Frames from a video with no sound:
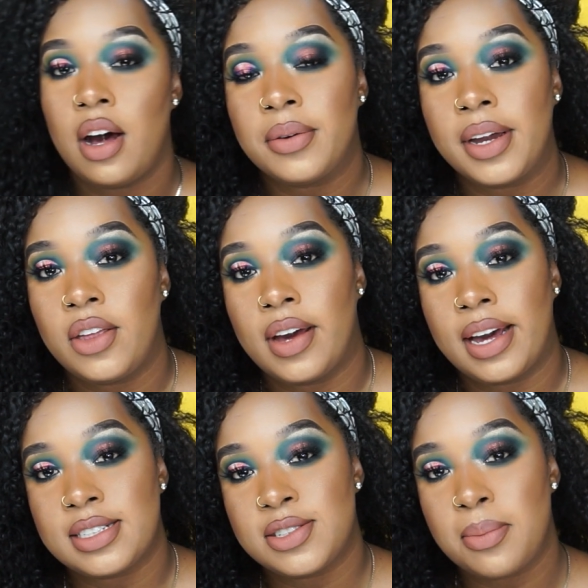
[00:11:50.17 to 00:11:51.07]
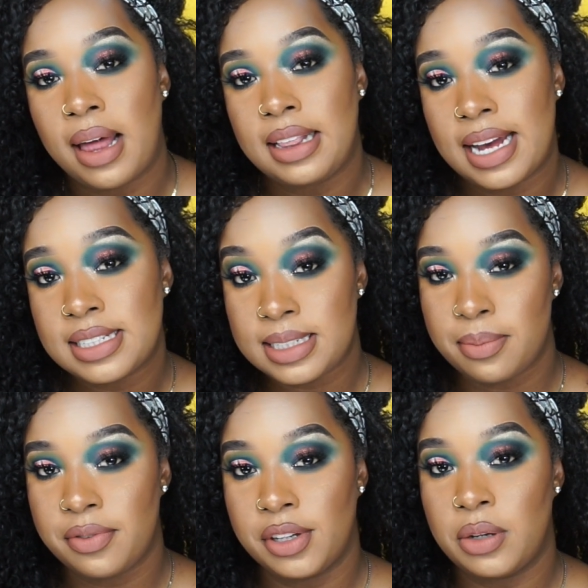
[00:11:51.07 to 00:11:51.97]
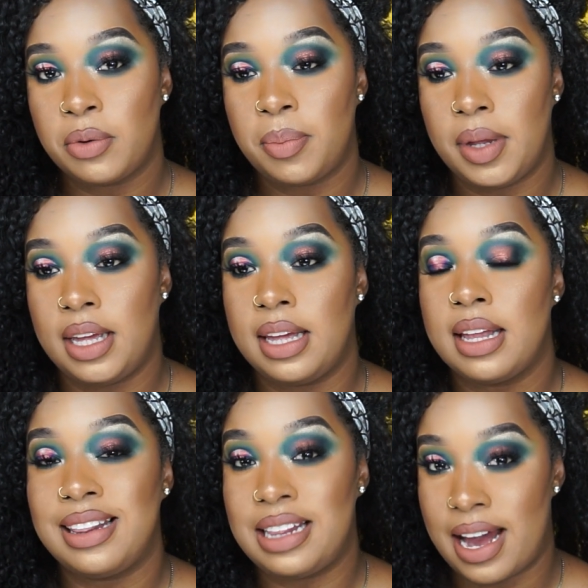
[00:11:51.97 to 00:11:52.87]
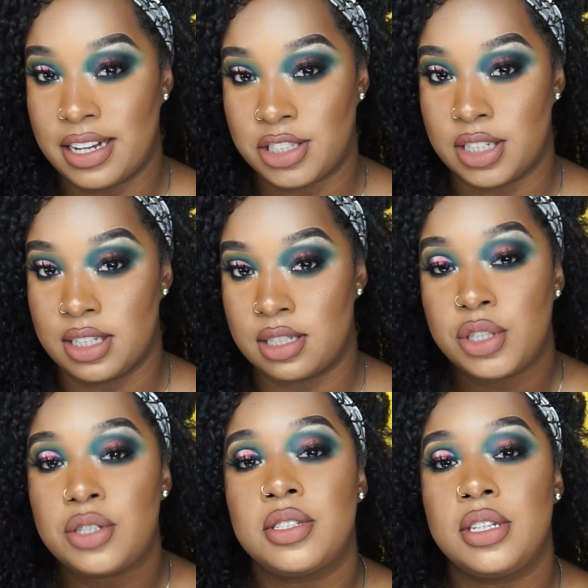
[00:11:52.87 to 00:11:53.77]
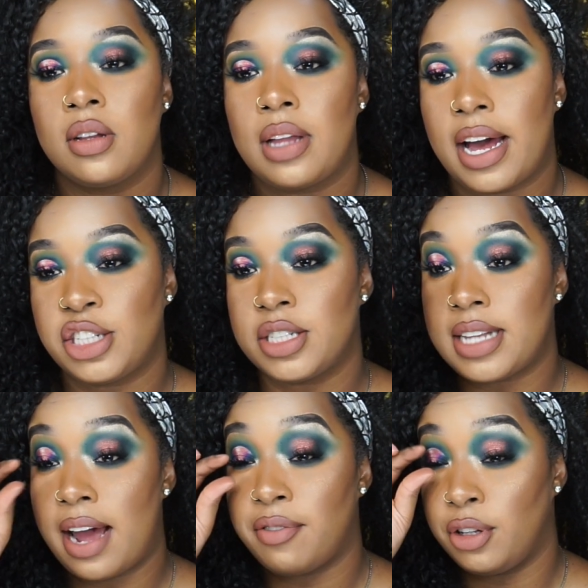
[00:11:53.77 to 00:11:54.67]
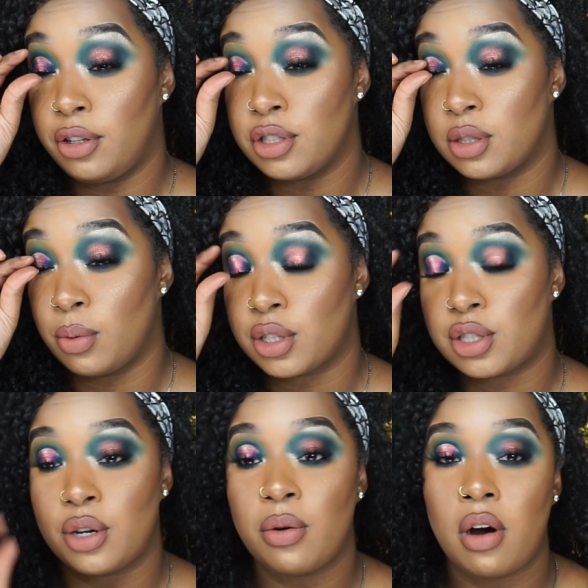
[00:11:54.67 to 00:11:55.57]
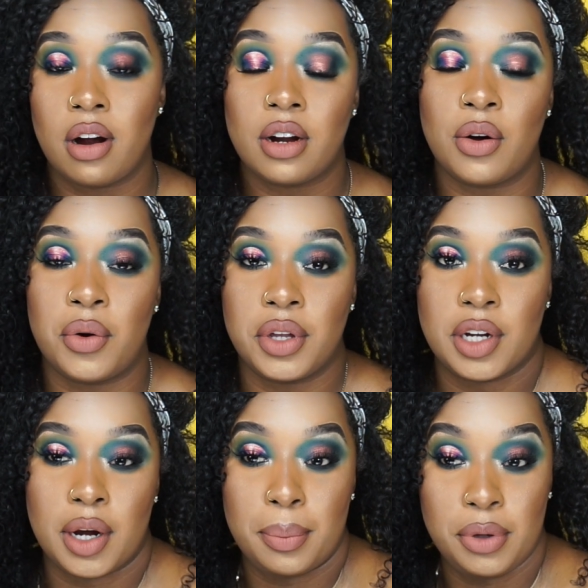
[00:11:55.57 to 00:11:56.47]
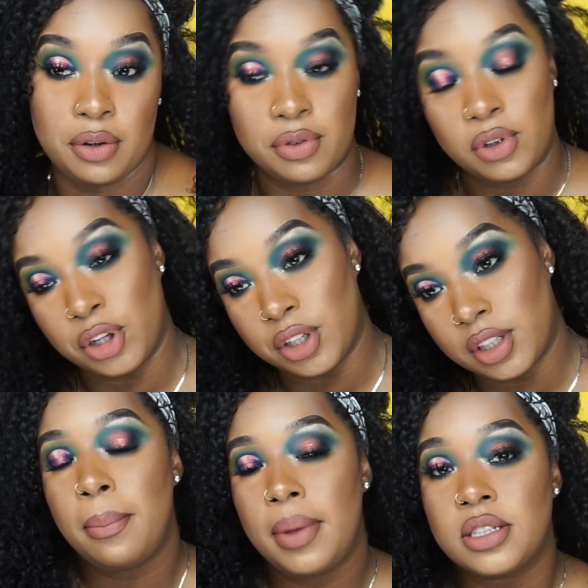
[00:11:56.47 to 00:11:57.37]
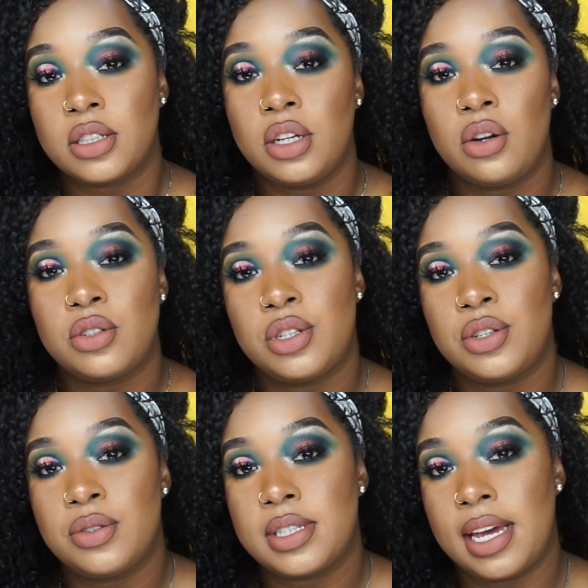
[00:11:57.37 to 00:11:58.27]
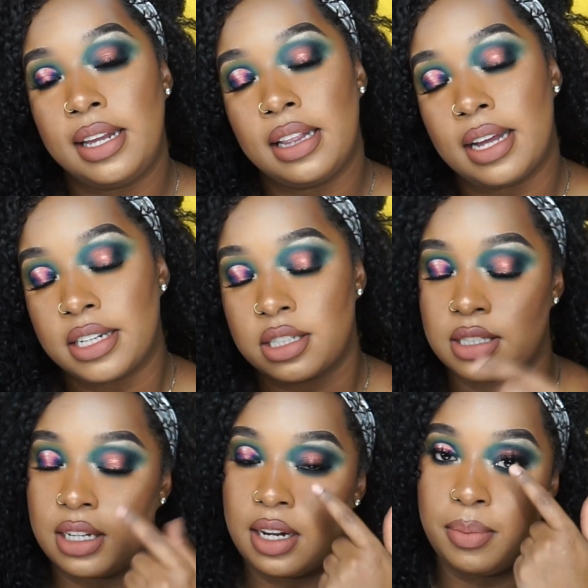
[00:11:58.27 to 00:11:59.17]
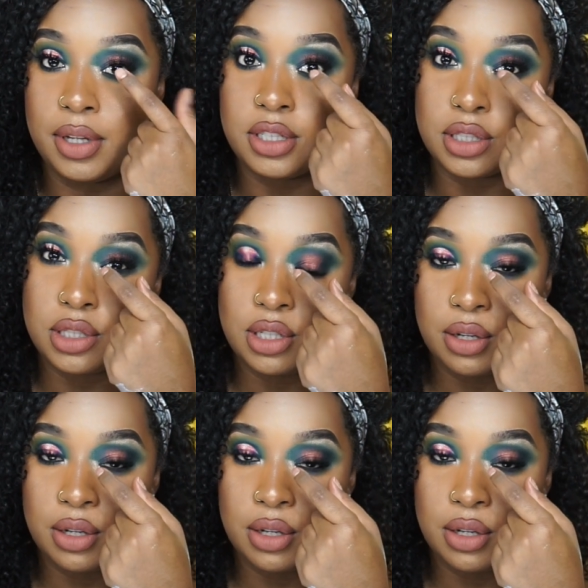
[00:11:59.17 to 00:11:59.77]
Alright, you guys, so my last tip for you will be lashes. And choosing your lashes after you just worked so hard on your beautiful look. Make sure you don't choose any lash that's going to be just